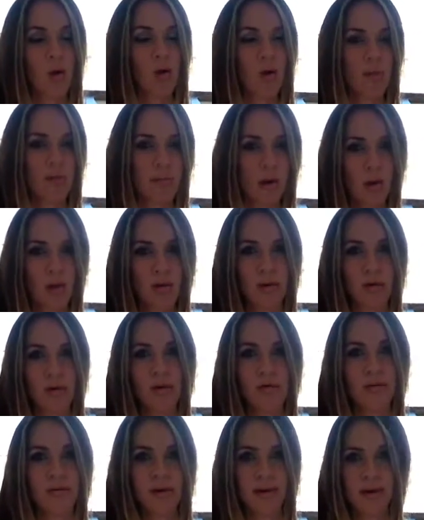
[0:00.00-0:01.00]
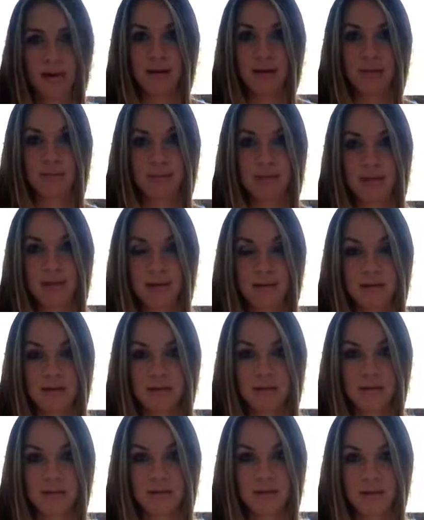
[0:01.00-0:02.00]
hormonal rhythms
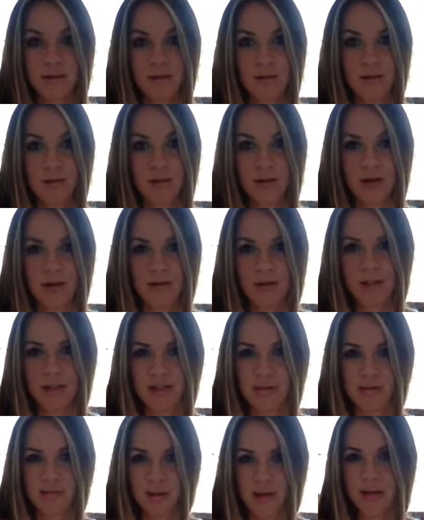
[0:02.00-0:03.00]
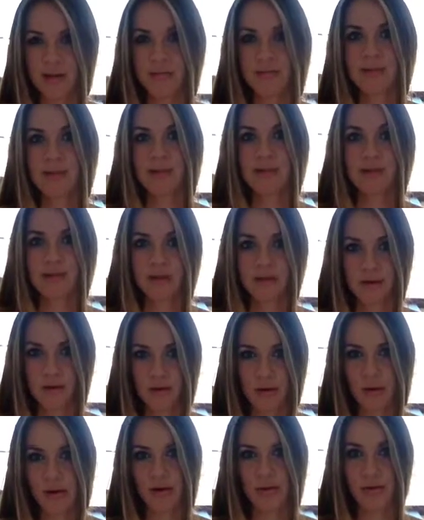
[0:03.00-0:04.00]
or even just rhythms
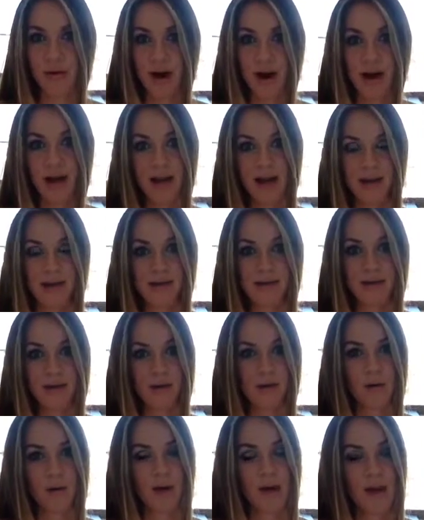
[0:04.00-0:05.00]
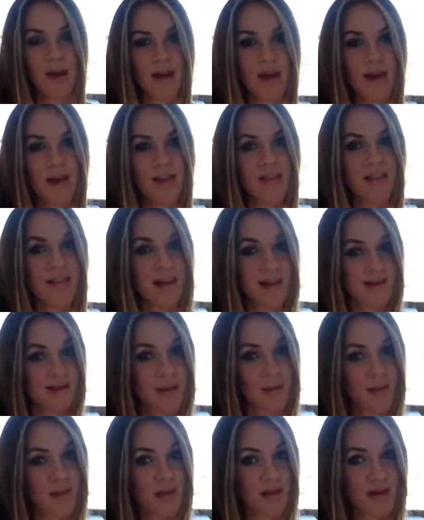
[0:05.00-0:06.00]
to your body. So that's
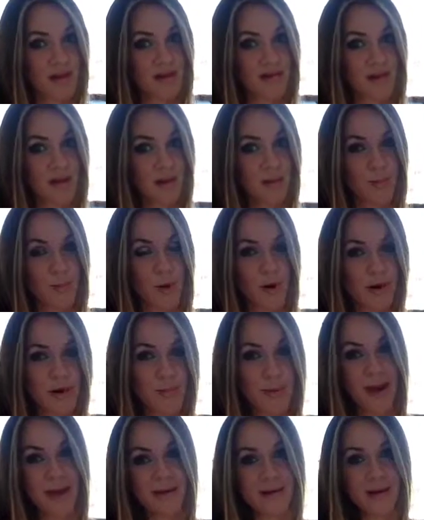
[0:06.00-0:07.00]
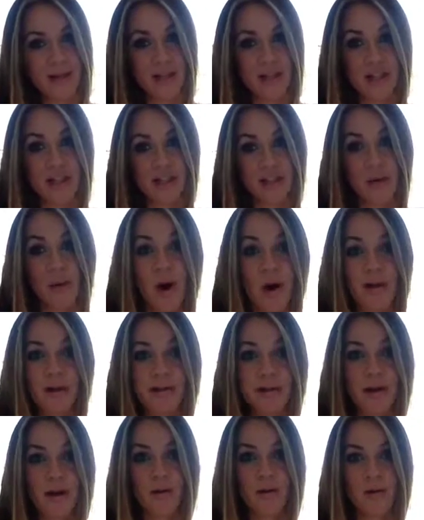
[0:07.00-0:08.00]
something that's very important to pay attention to
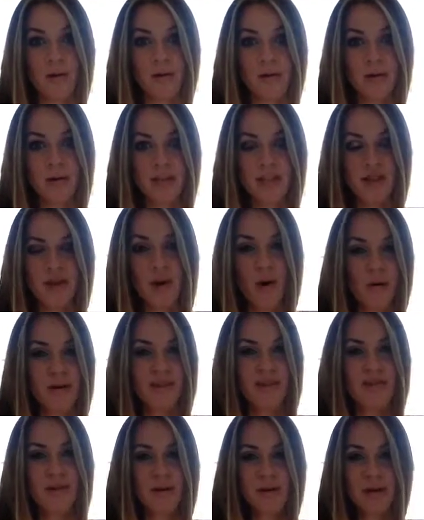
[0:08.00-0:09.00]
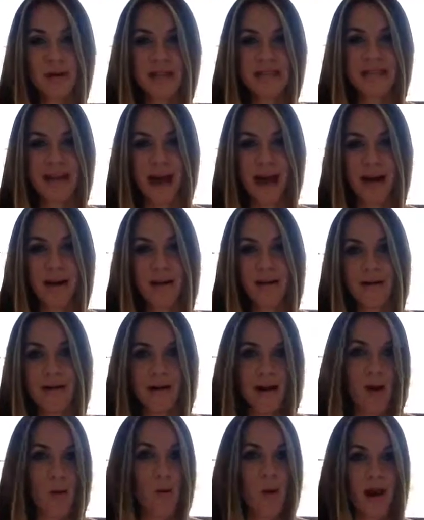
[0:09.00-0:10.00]
also. Do you always feel really tired
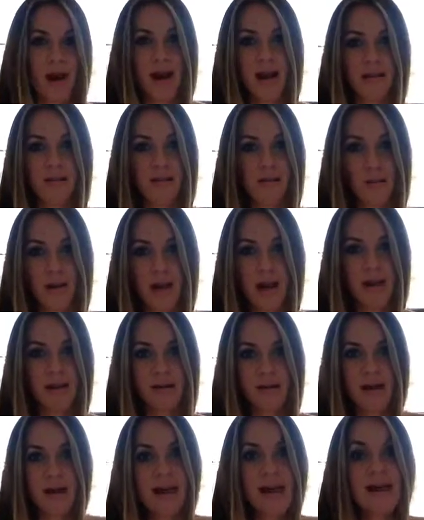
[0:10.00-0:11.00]
on one day of the week?